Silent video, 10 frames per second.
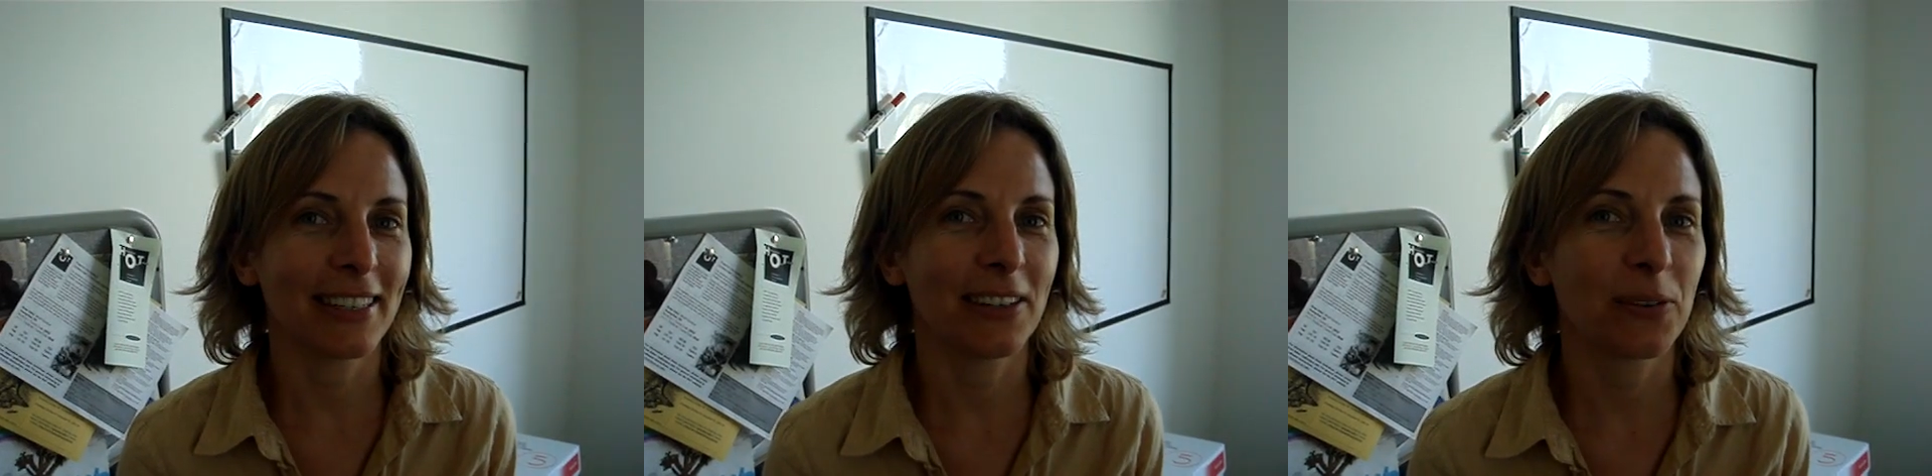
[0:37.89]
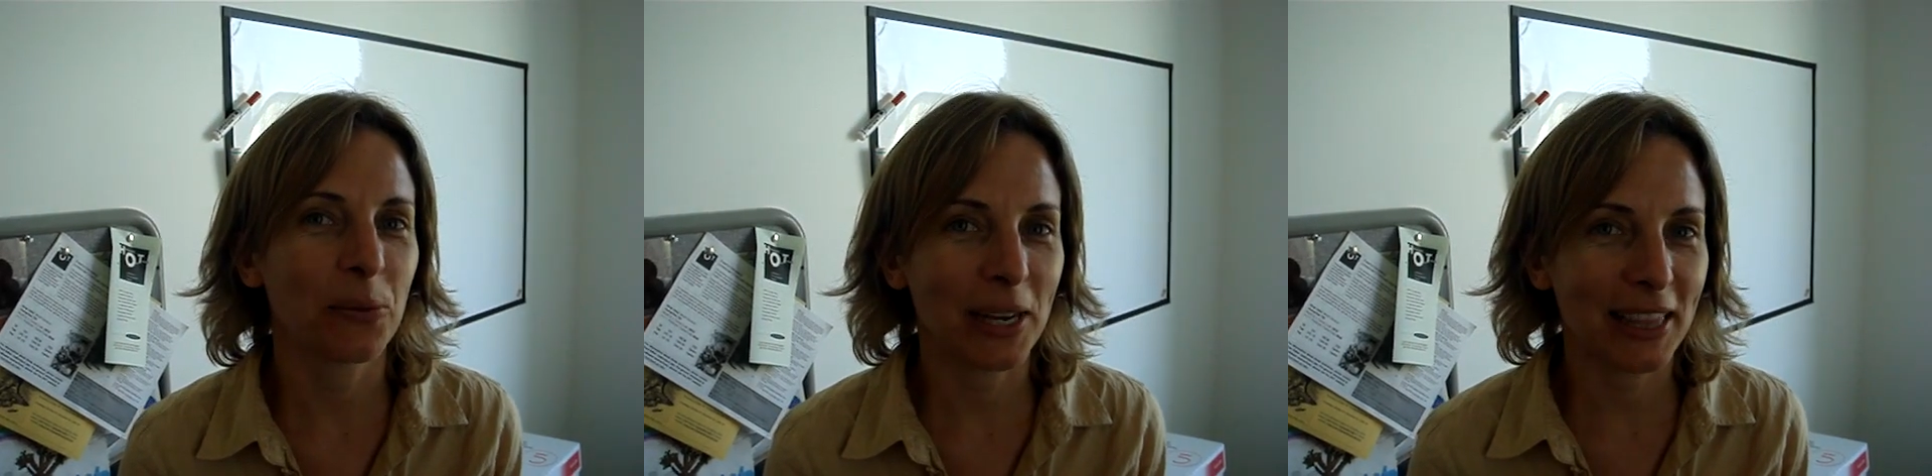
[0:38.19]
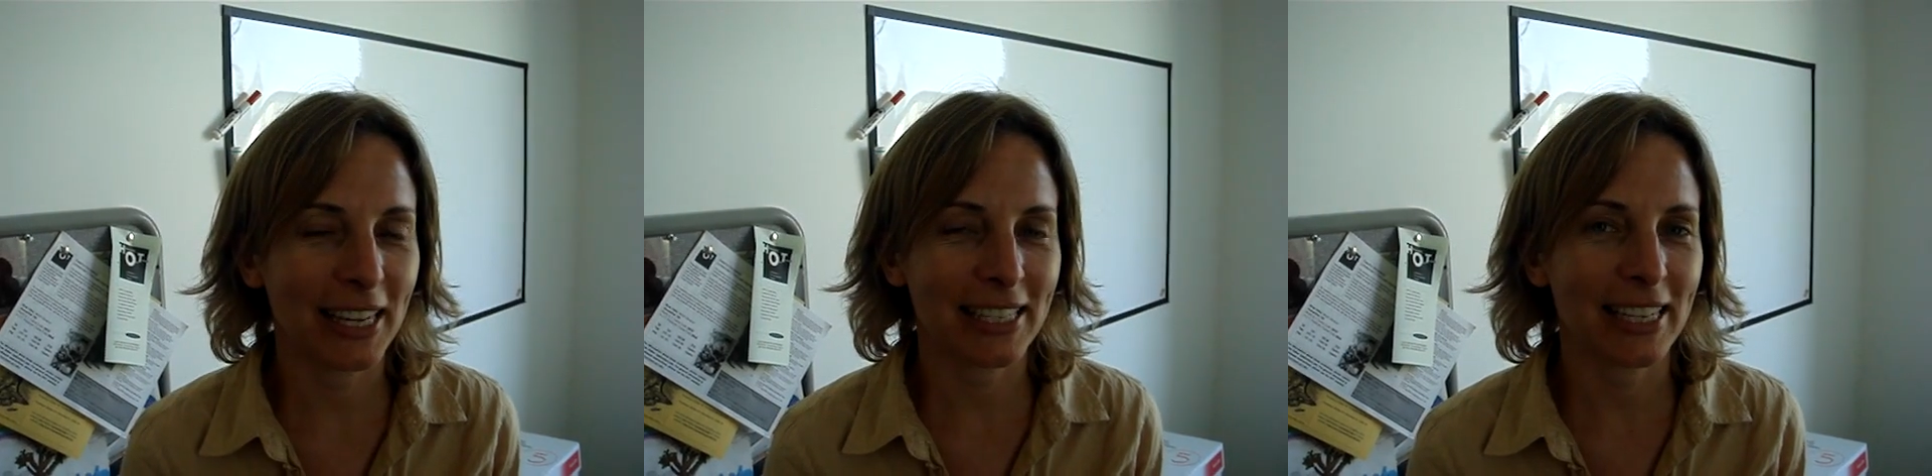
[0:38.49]
and wait
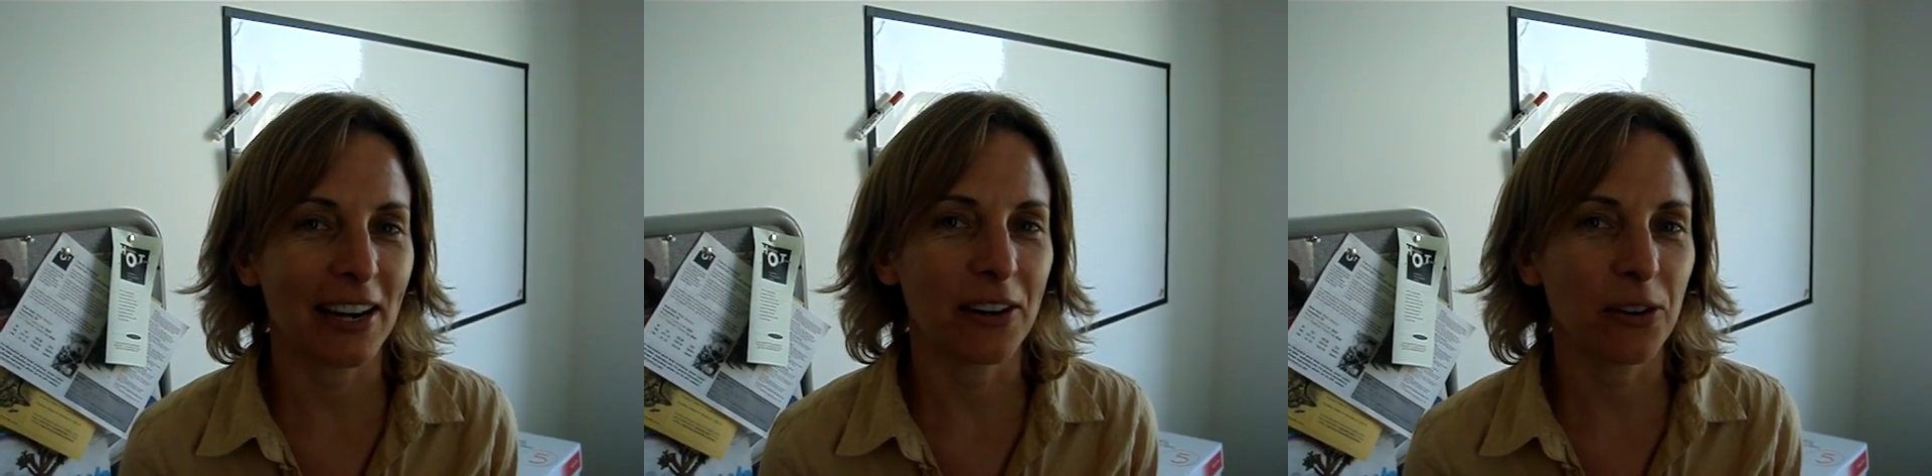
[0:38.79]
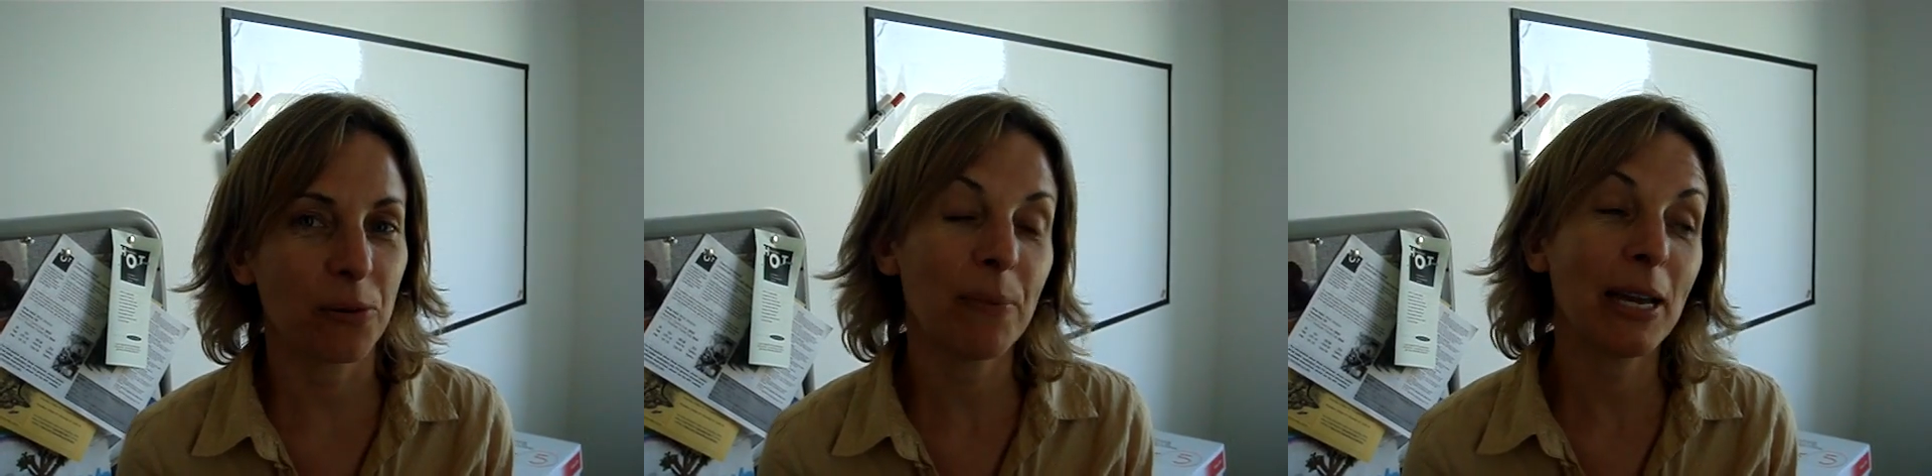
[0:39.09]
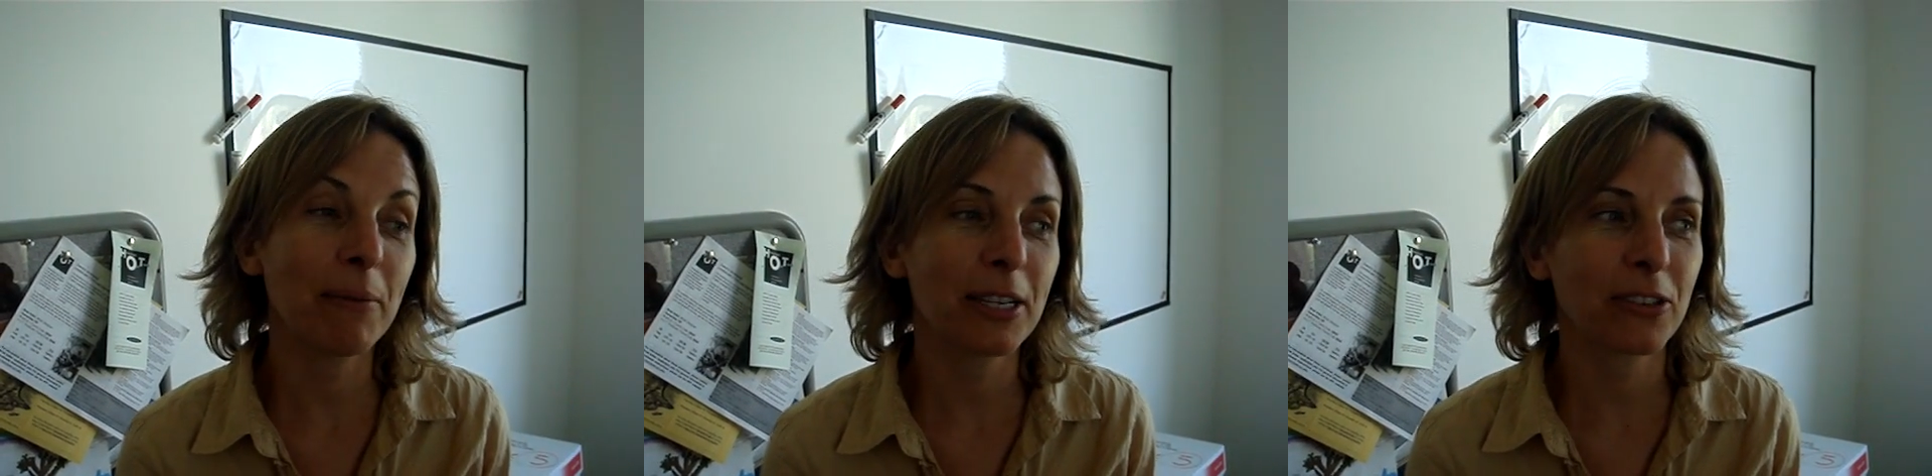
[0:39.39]
things out or
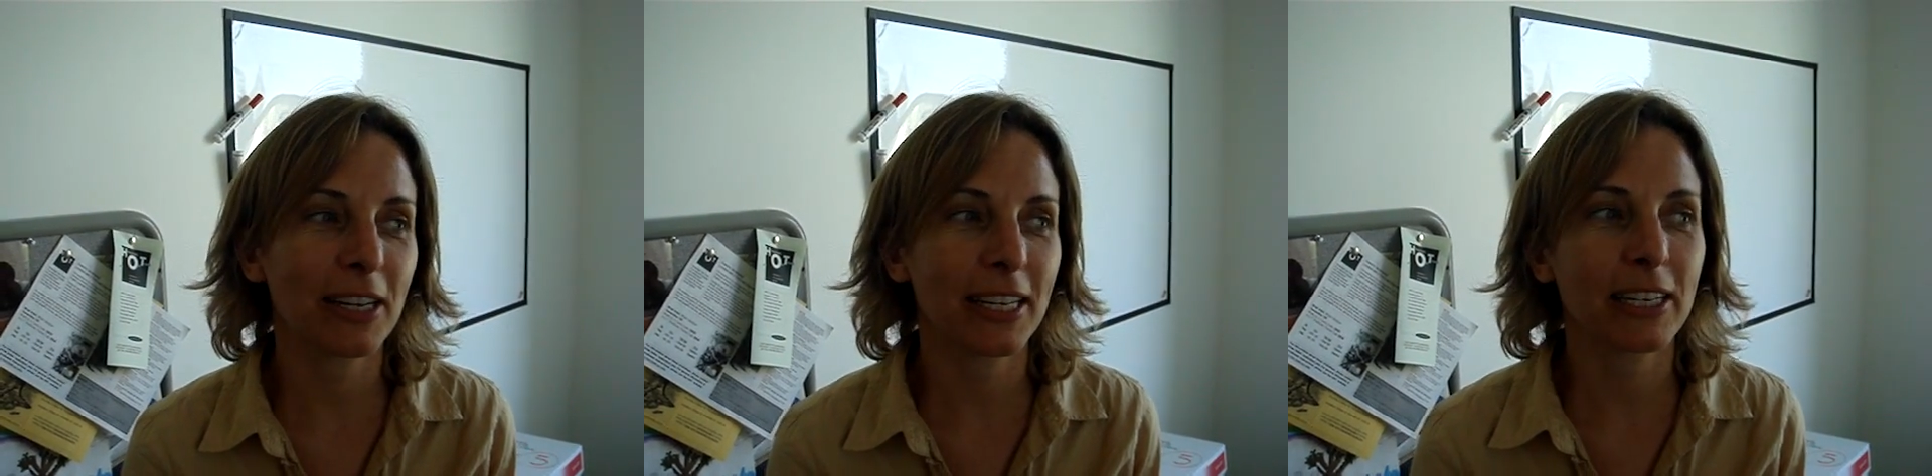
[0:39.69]
maybe try to